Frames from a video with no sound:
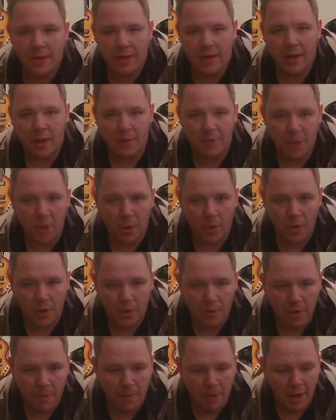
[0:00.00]
It helps you hold a
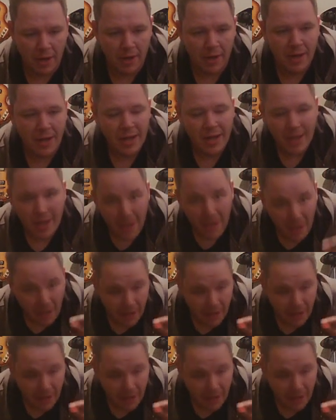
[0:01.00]
grip on it. Now, I